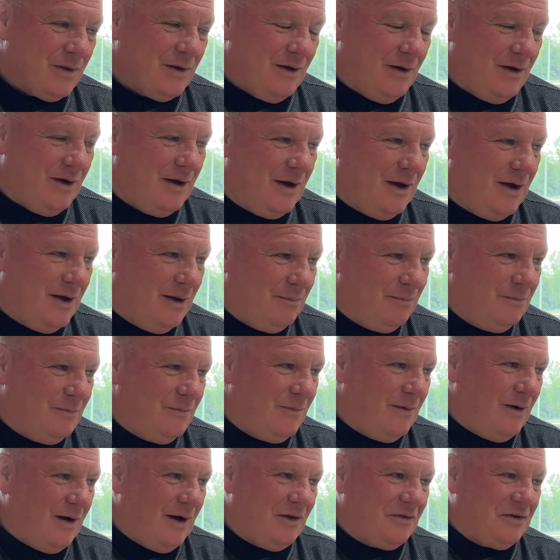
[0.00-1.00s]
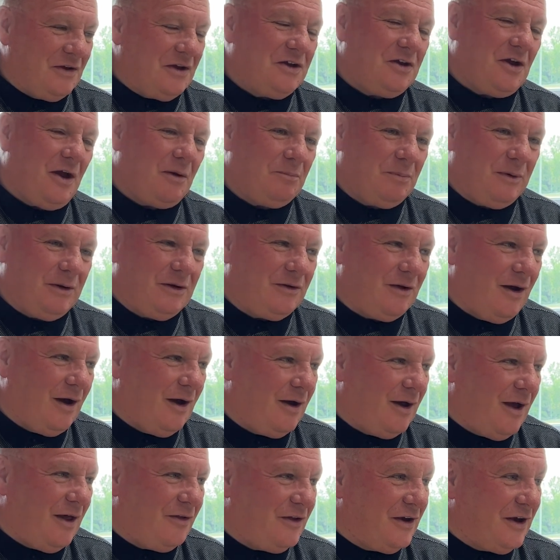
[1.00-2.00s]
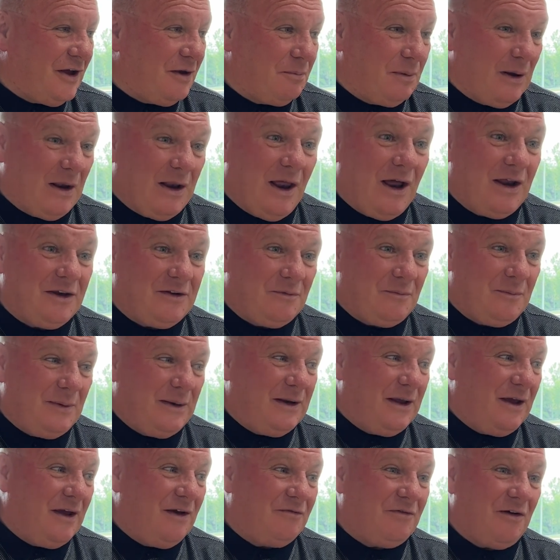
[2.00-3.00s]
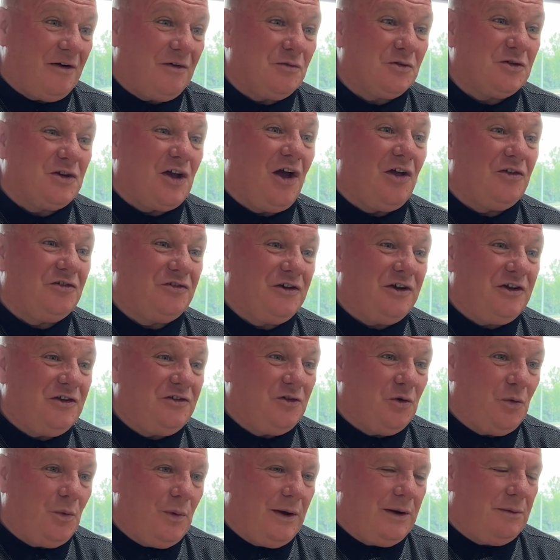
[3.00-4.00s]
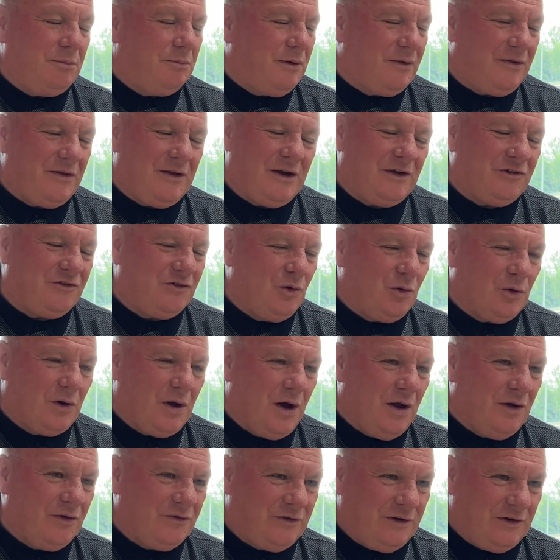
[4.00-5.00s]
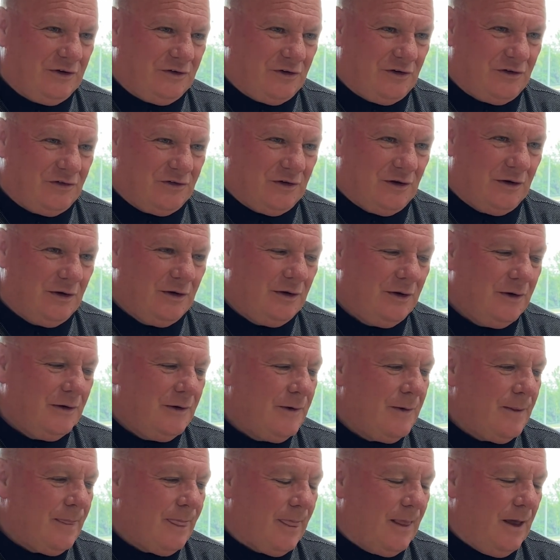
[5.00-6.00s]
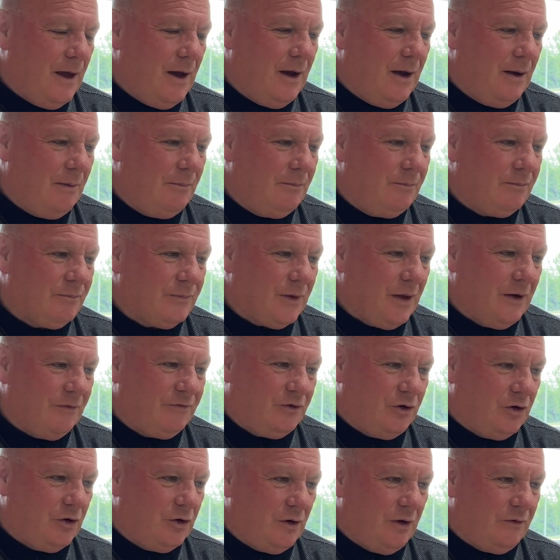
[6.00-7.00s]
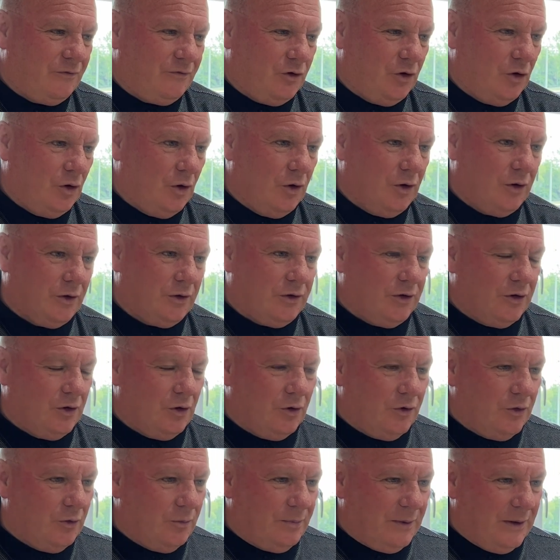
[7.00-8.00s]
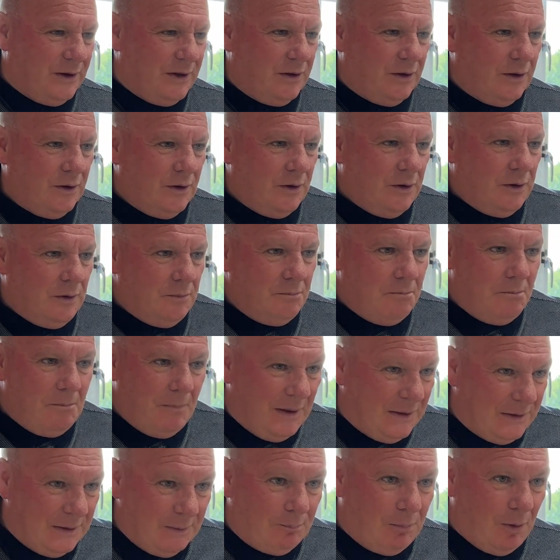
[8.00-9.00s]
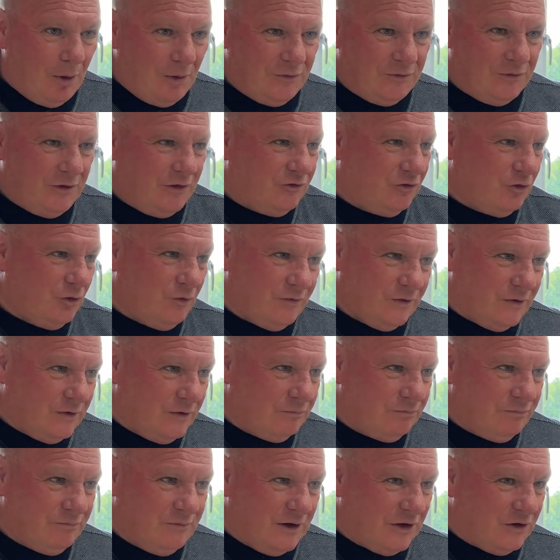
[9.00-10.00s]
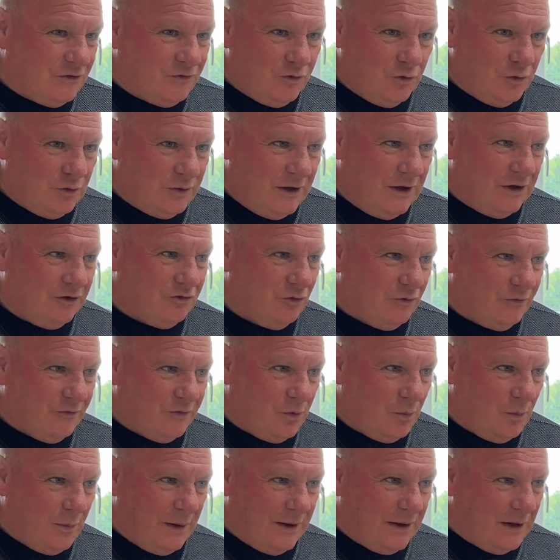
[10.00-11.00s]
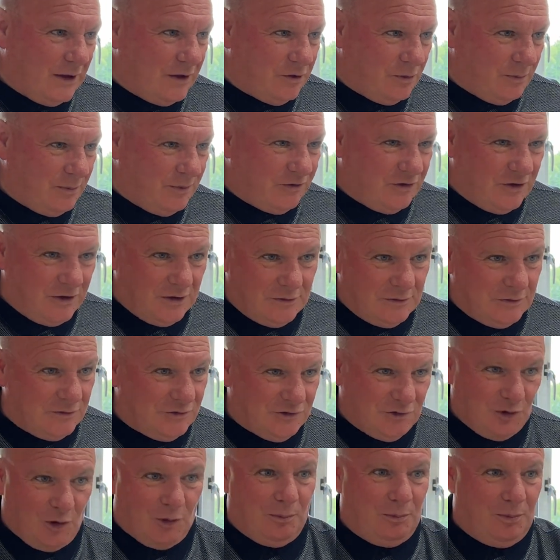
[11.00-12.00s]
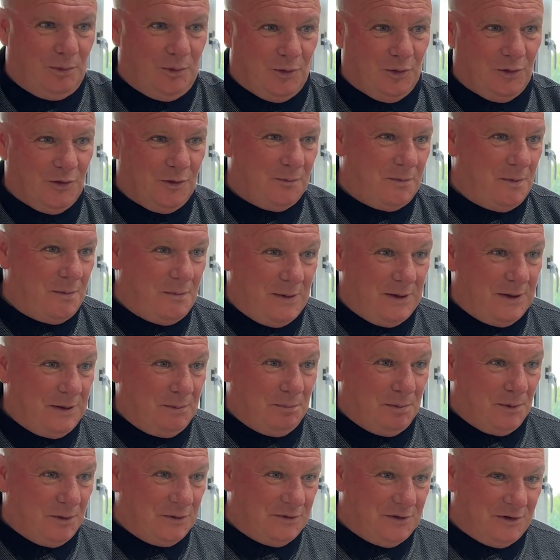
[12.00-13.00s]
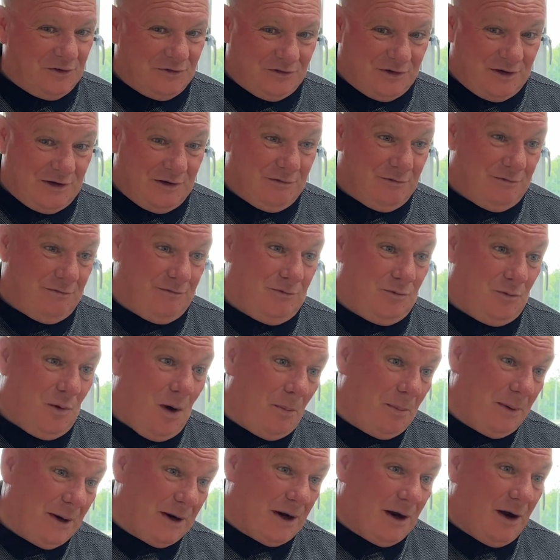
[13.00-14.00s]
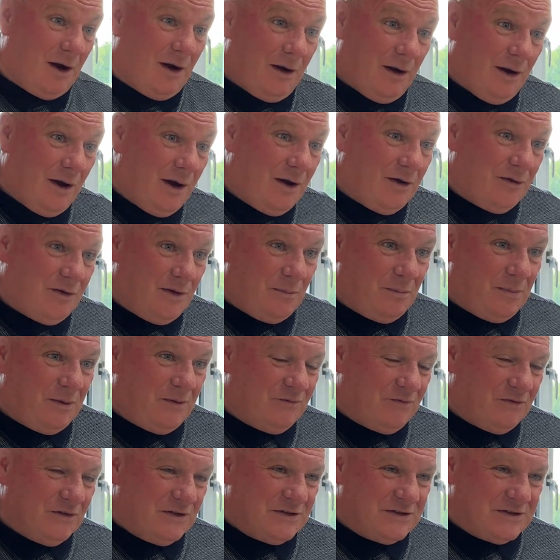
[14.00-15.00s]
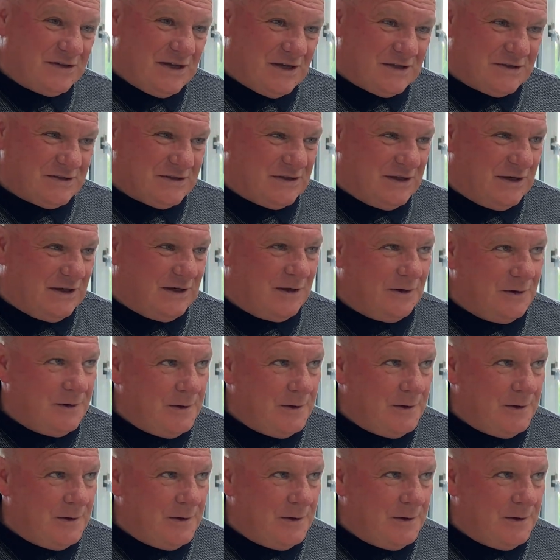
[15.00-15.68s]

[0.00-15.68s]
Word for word: Um, I think I'd be I think I'd be glad of a minute if I was guaranteed to win, but there is no guarantees, is there? Um, if you if you look, you know there'll be many pundits over the next few days and over the weekend. They'll be saying Stockport. There'll be many pundits saying, "Oh, what about Carlisle? They've been fantastic."